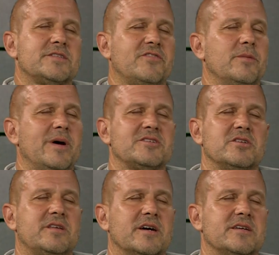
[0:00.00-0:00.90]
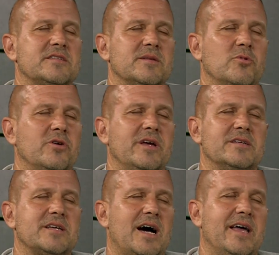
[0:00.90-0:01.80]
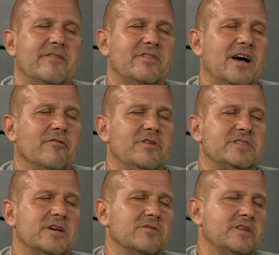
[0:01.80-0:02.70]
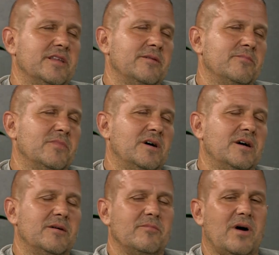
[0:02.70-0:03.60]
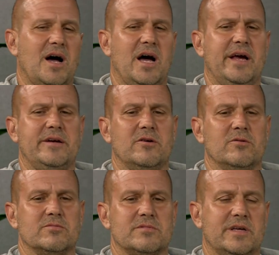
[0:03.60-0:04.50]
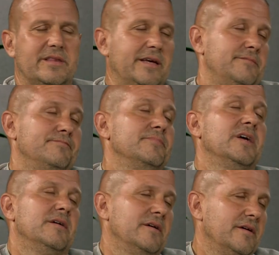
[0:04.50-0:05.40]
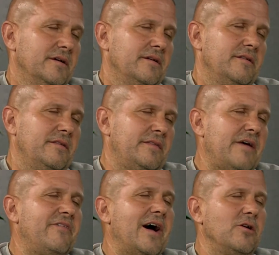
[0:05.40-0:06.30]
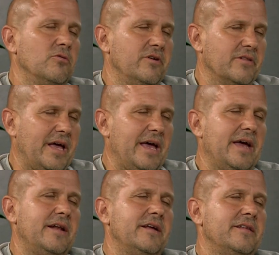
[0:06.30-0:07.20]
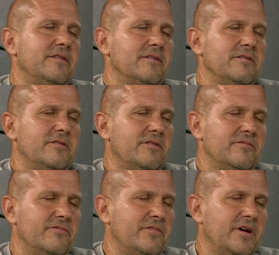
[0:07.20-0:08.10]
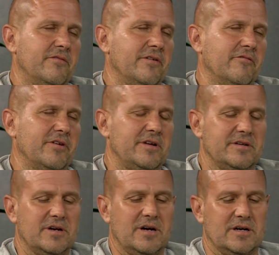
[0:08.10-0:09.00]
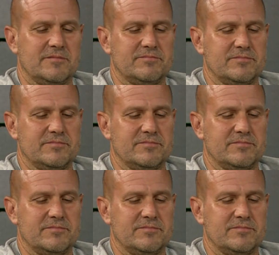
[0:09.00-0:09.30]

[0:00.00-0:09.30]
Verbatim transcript: for the Mashantuckets, the Mohegans, I have not reached out to them. Um, I know that they they value their land and they're they're very um,